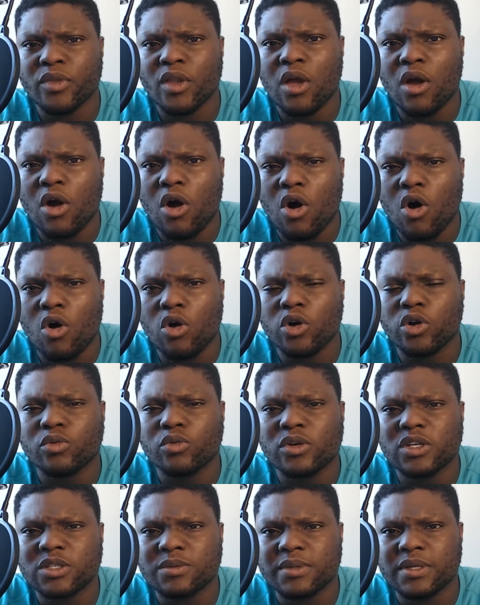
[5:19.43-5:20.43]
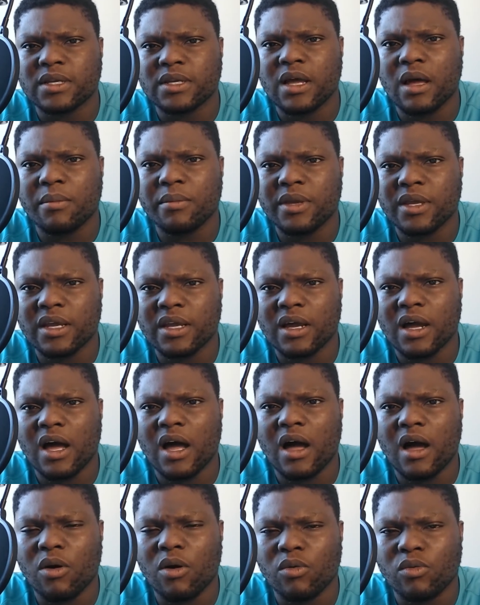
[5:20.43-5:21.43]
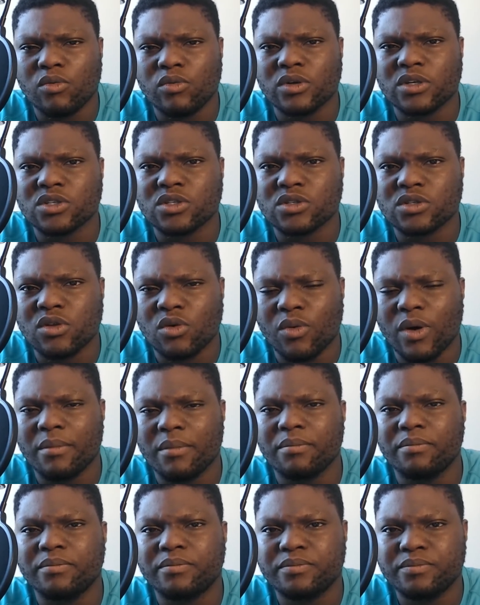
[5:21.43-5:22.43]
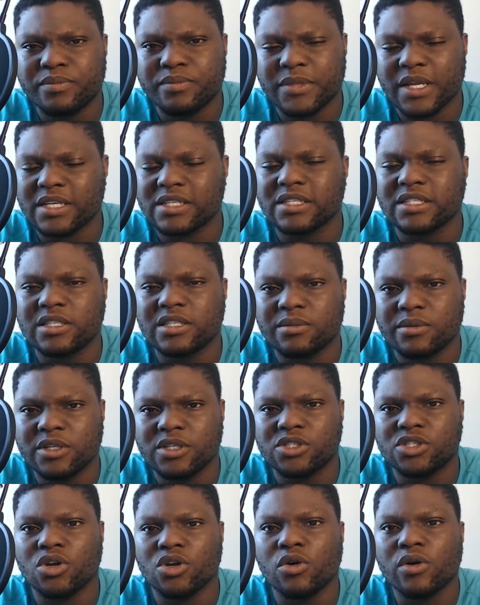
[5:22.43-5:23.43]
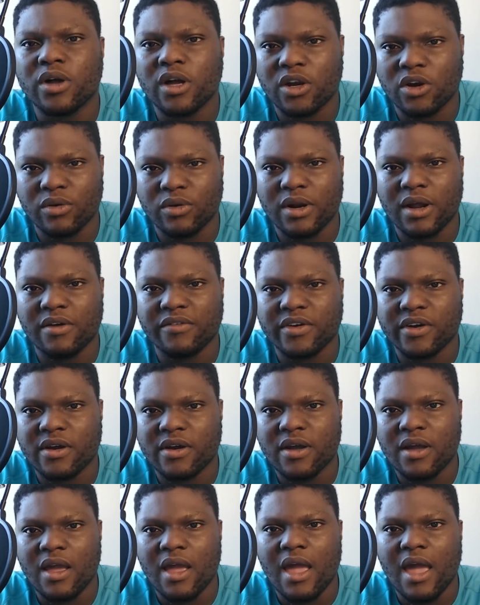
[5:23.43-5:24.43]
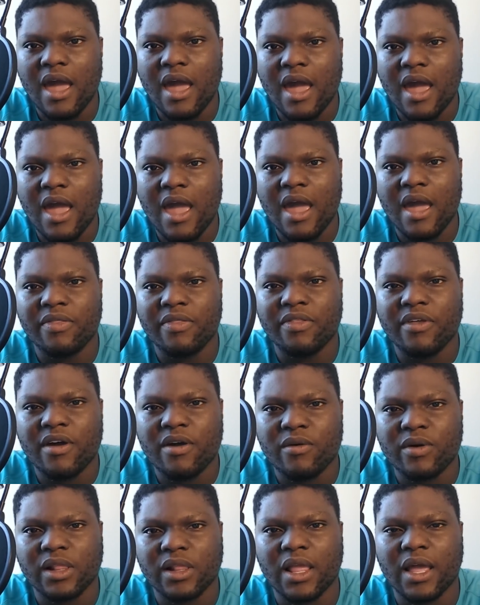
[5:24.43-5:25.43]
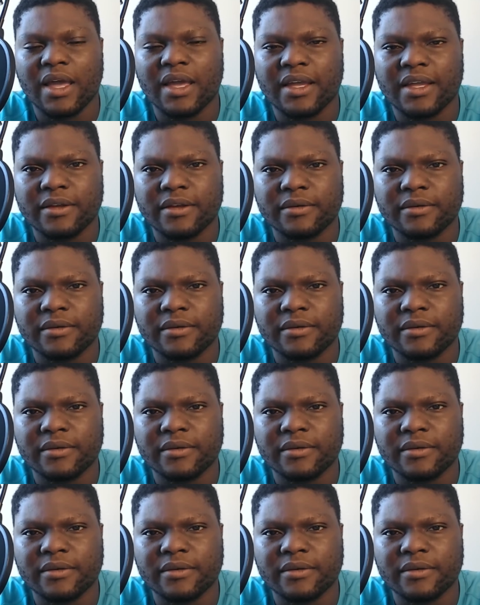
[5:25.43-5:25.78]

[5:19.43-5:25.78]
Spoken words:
Odin was becoming was the one destined to be Shogun or whatever, and they were like,